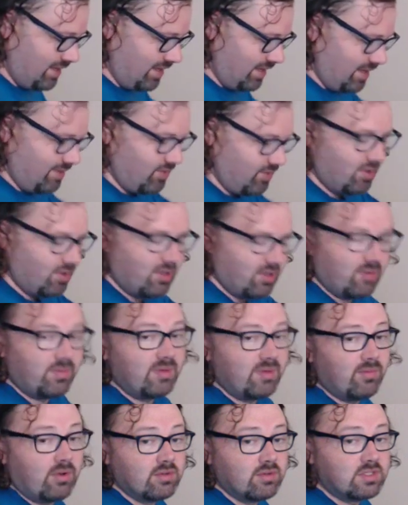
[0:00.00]
in order to be
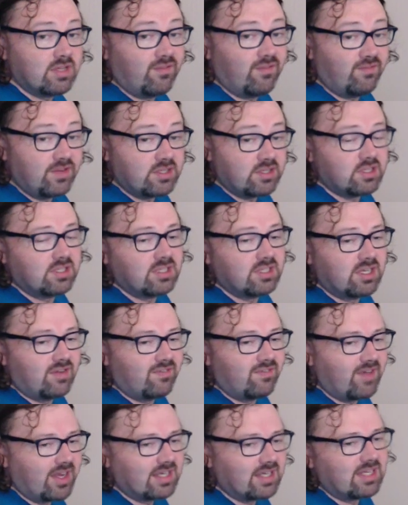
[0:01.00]
most efficient and
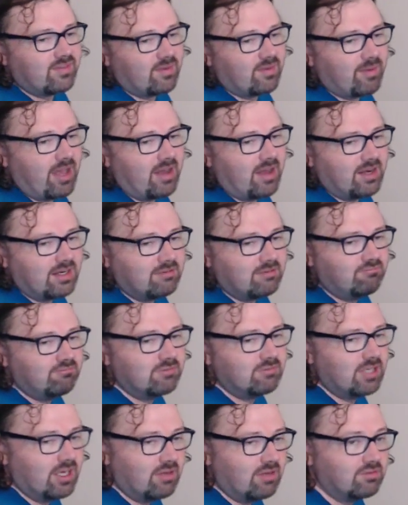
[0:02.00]
effective about it. And,
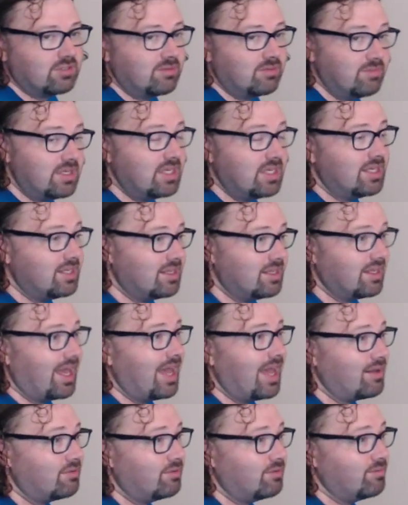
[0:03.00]
to me,
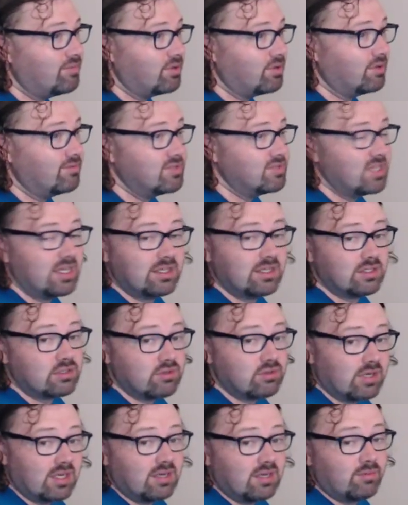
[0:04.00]
that improves the
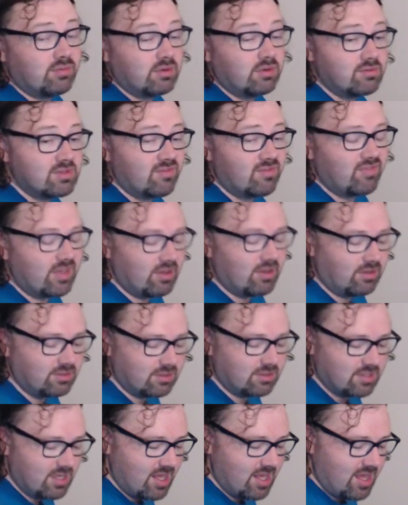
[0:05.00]
industry and improves the field and
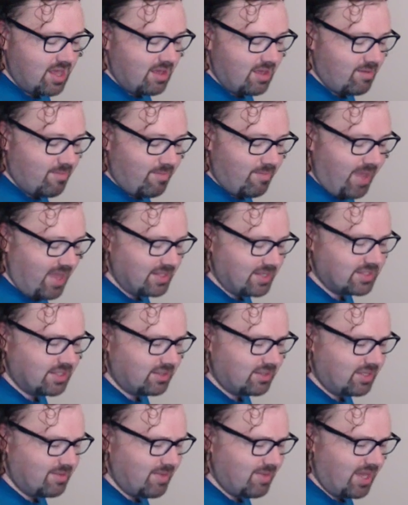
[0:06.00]

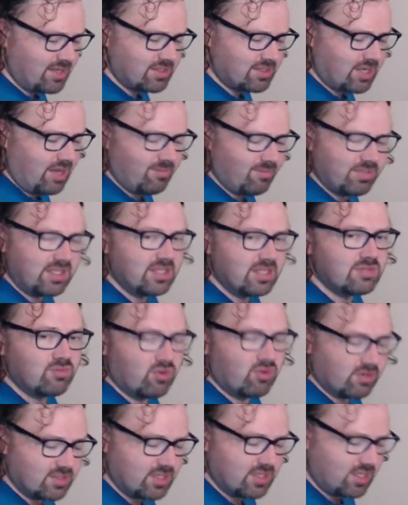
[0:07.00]
basically makes companies
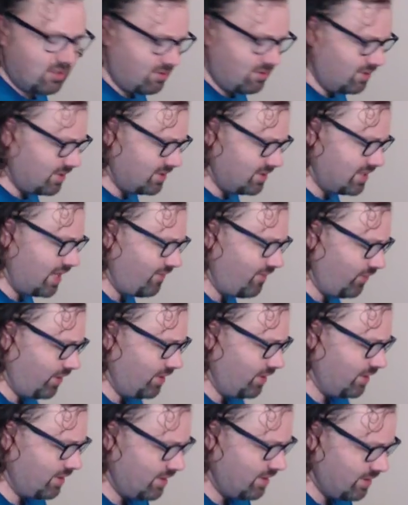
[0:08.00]
more secure and safer.
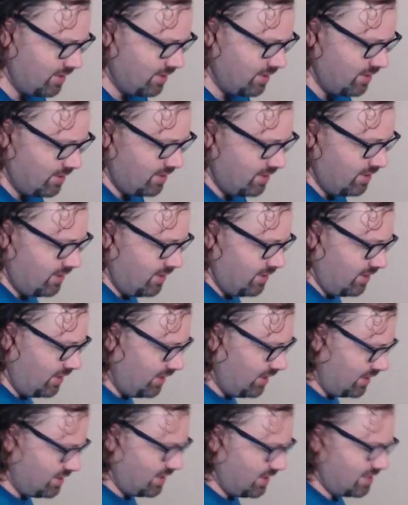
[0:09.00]
At
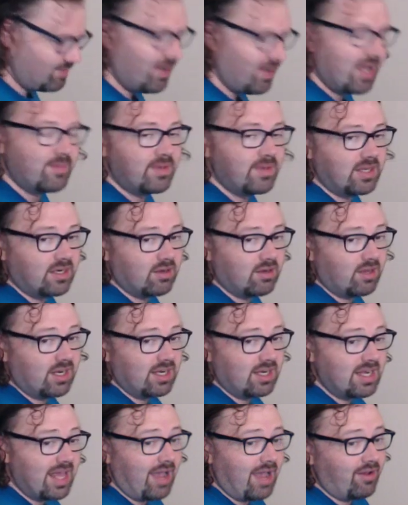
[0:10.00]
least that's my opinion on it.
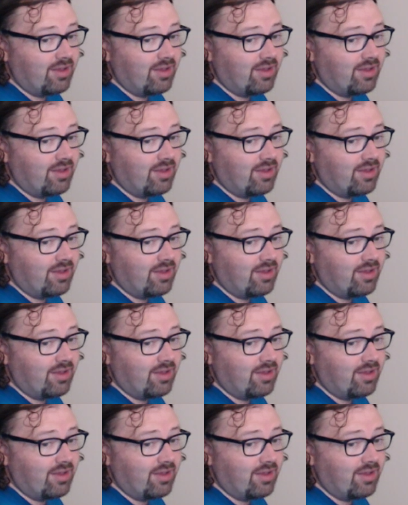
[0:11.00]
Now,